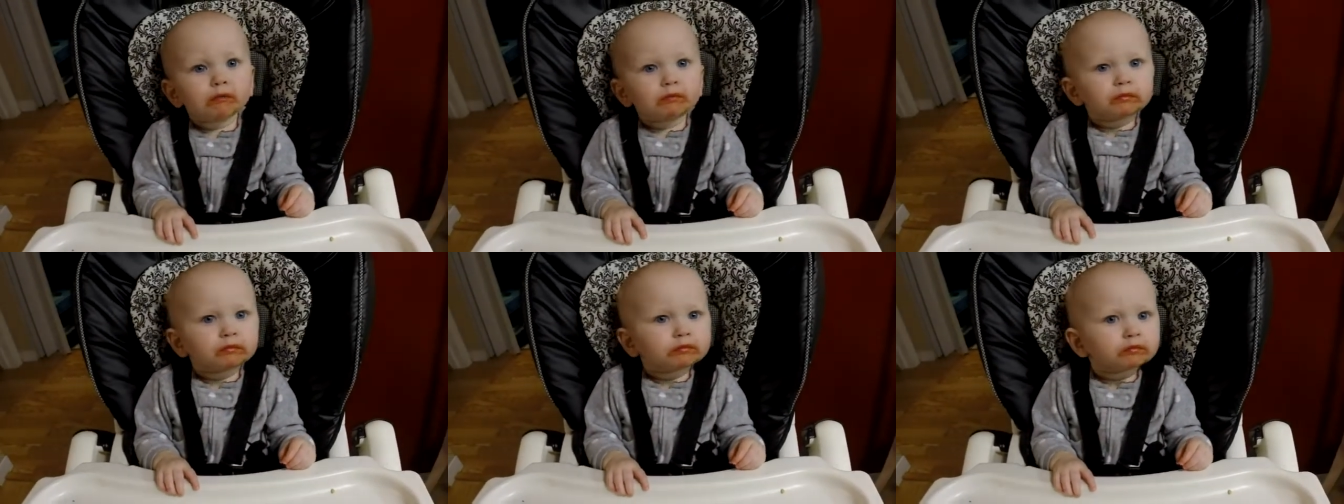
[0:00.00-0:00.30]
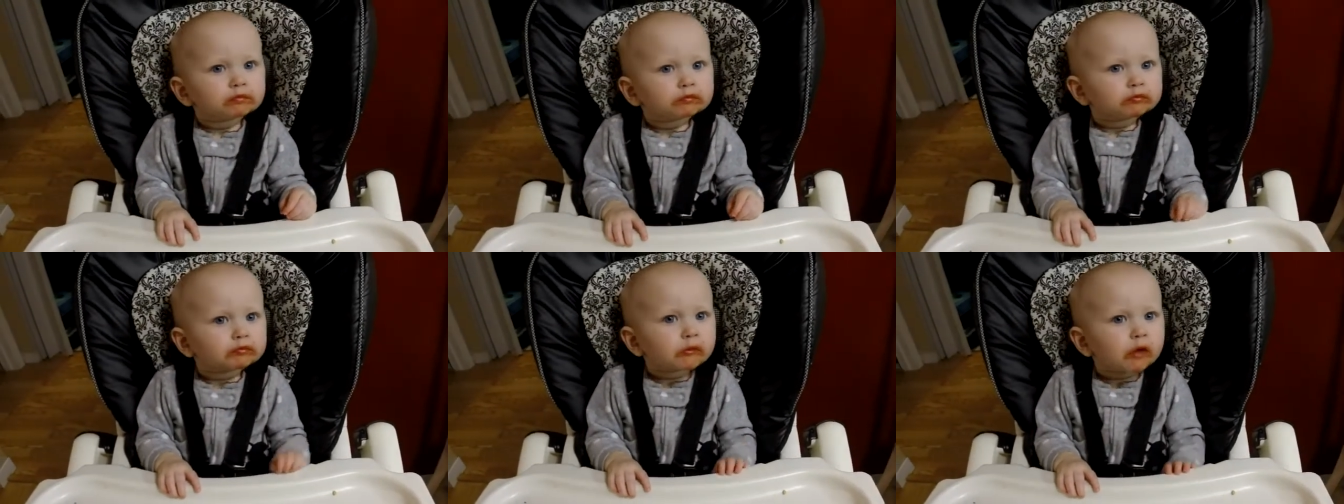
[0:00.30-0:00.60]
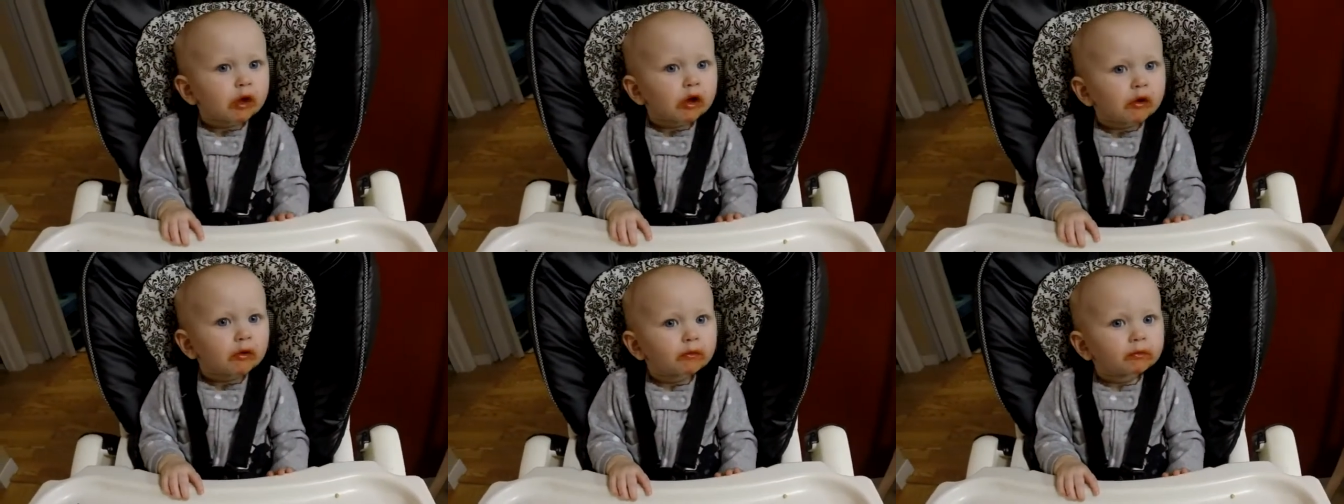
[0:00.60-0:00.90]

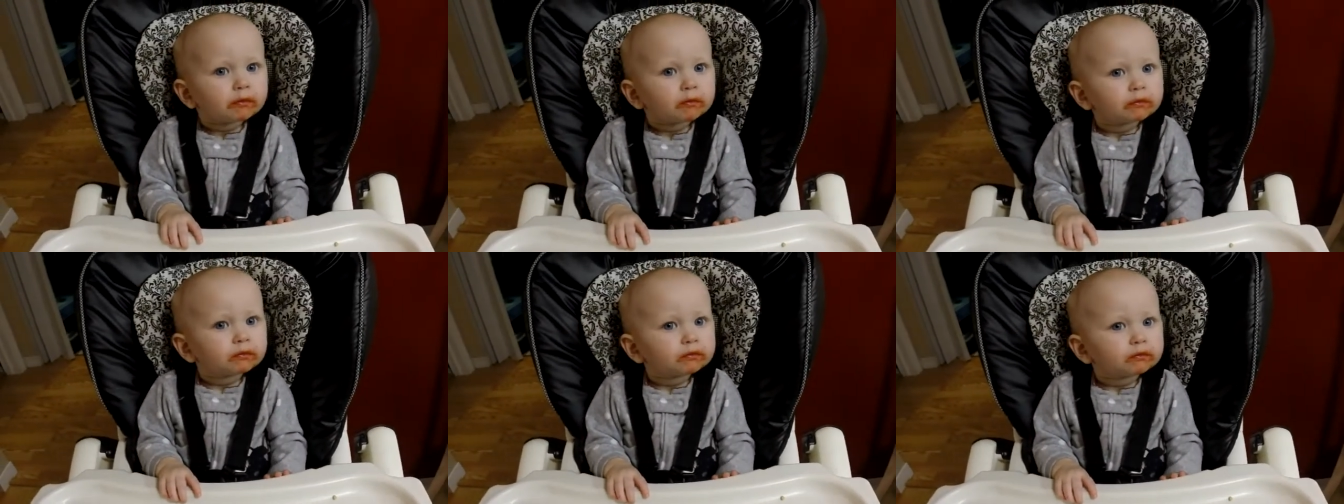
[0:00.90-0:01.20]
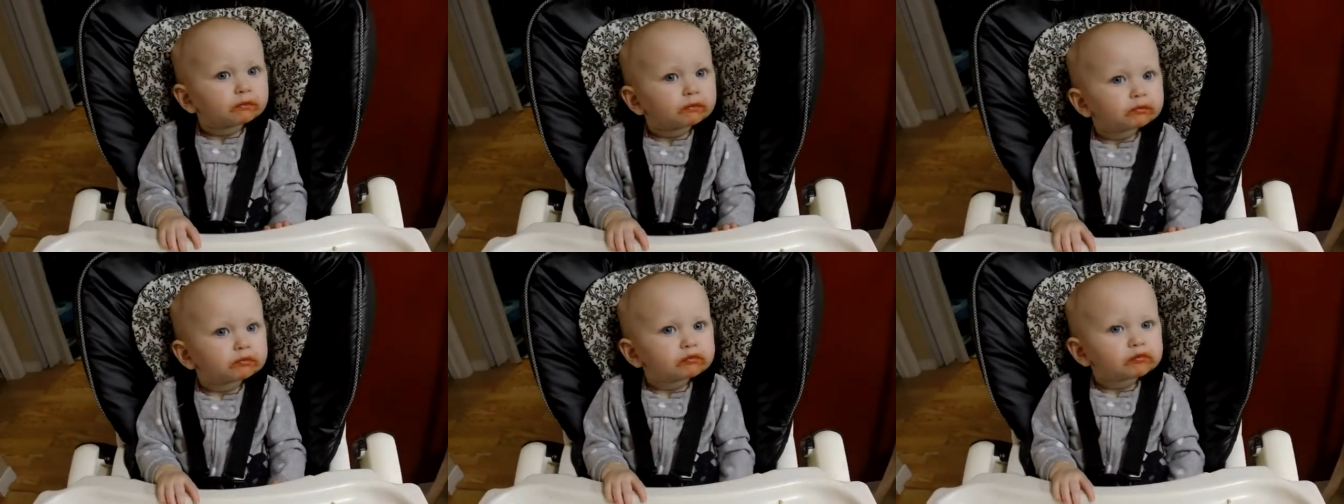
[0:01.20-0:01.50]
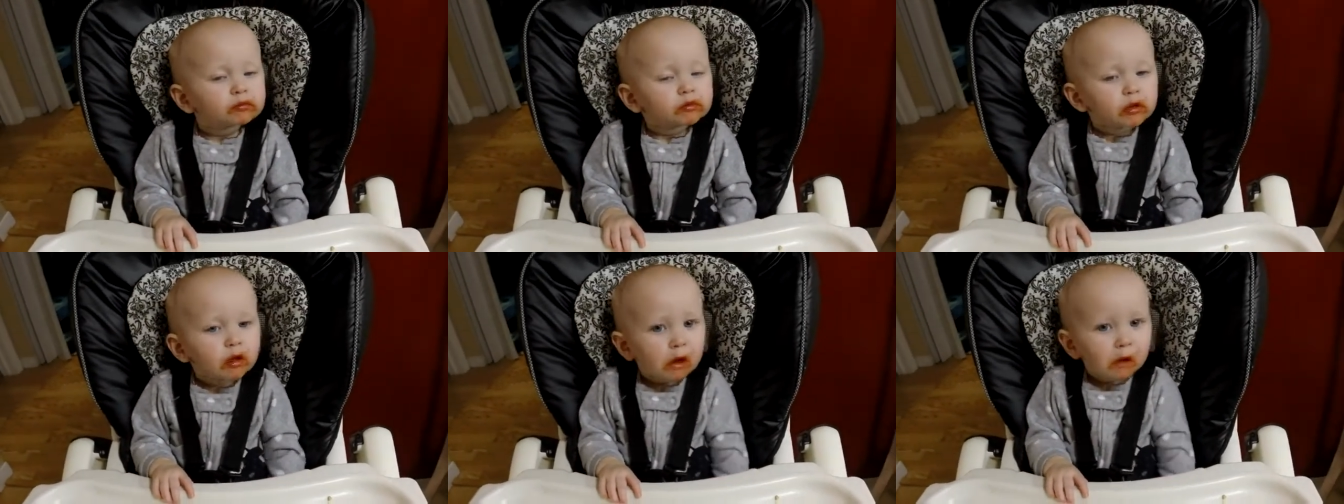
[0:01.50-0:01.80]
Yummy.
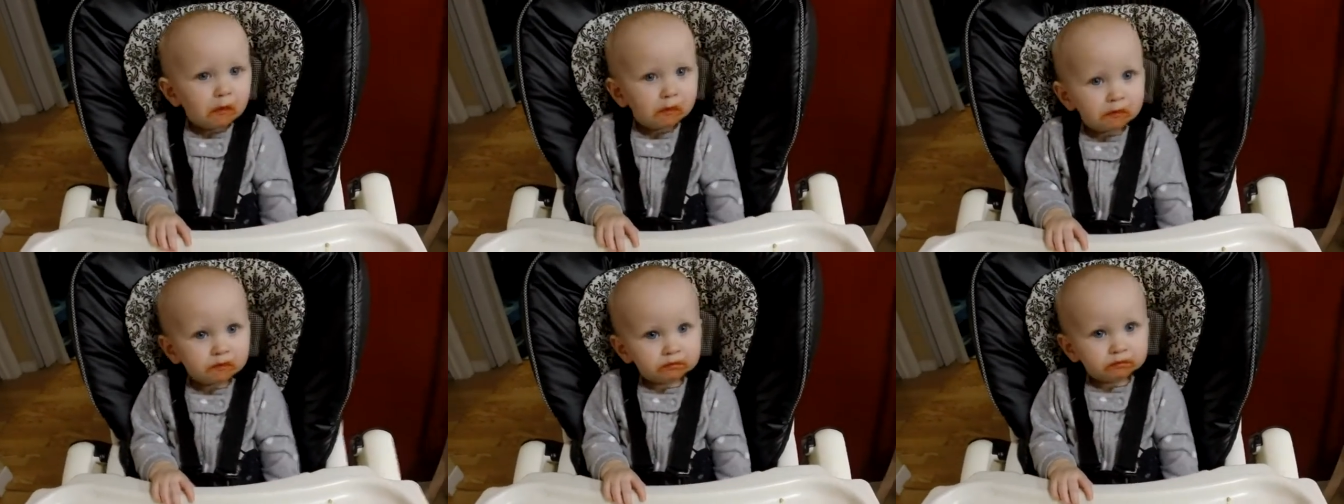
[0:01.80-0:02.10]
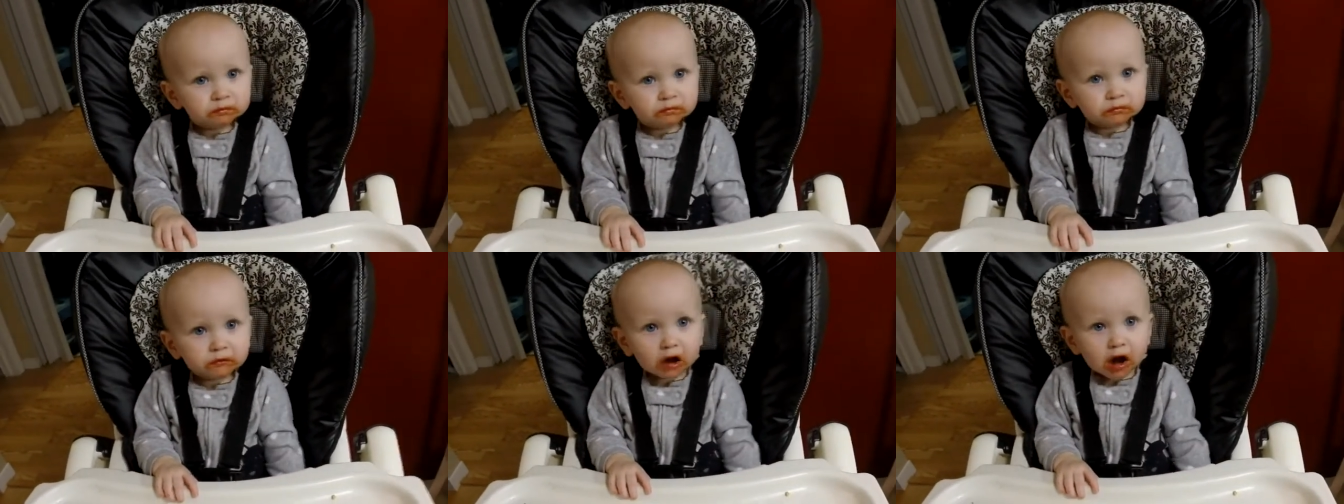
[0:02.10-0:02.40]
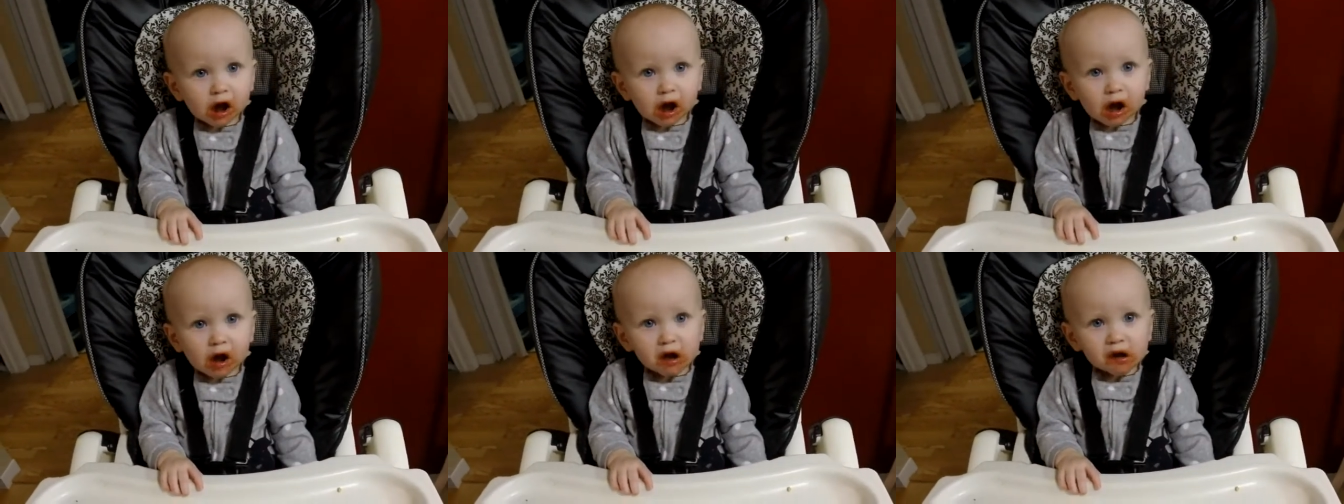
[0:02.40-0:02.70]

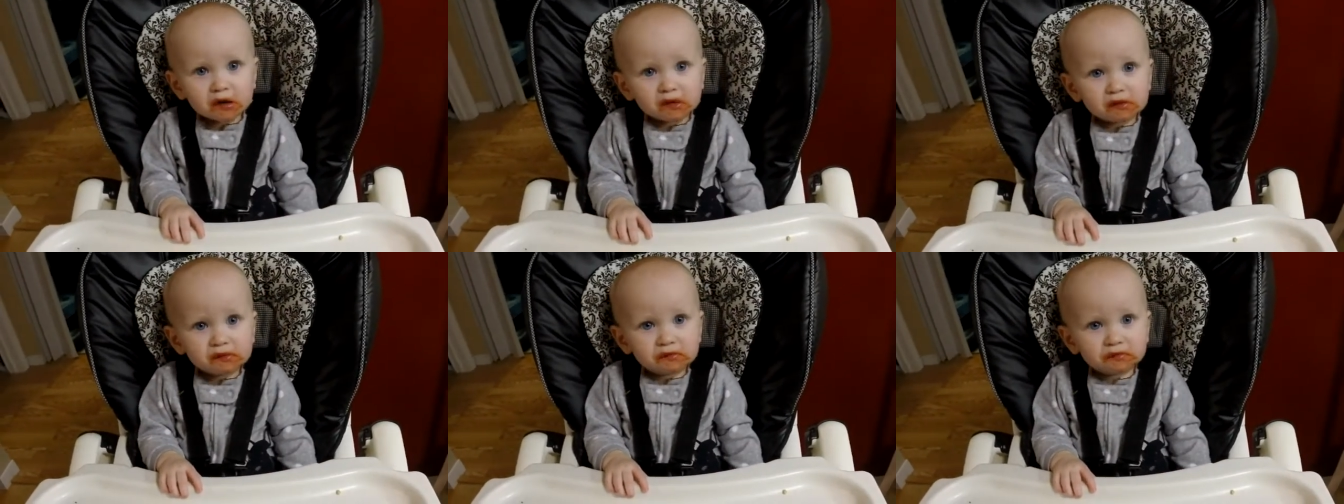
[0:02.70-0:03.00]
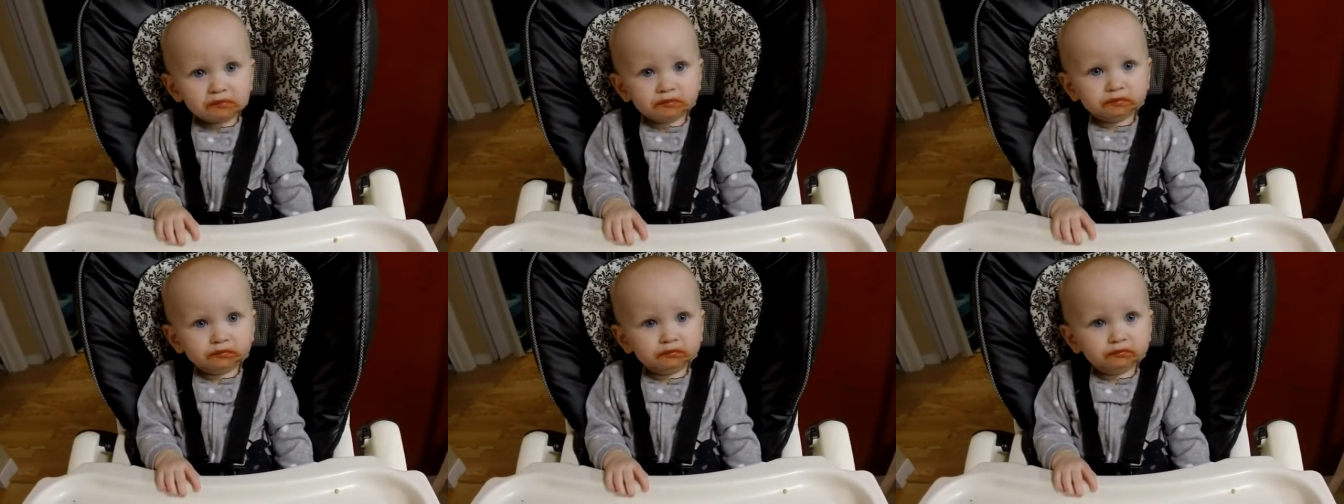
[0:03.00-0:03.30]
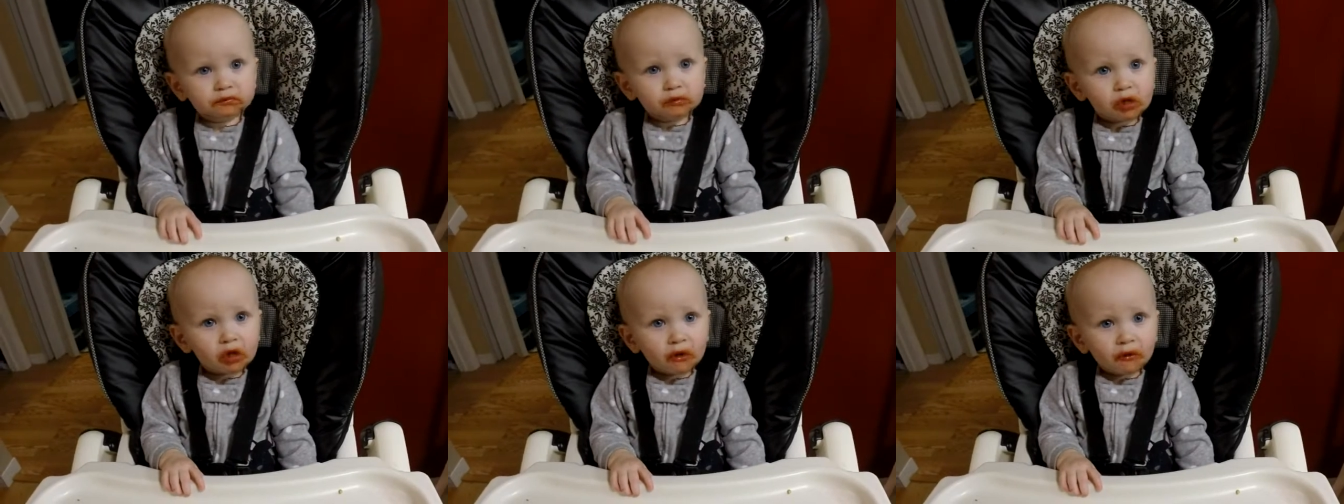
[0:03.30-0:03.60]
You like that,
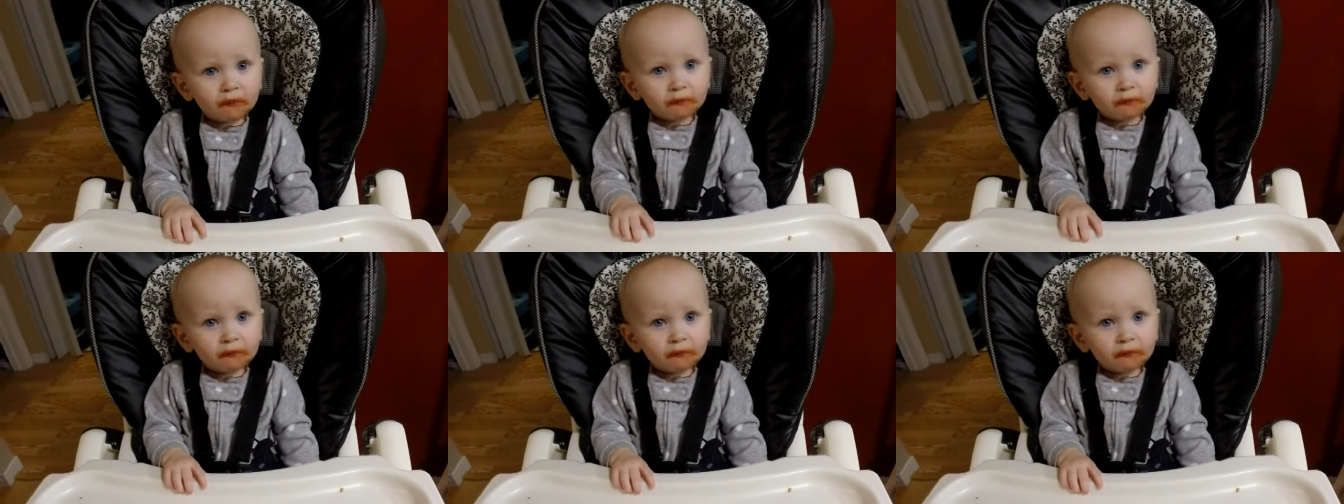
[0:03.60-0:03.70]
huh?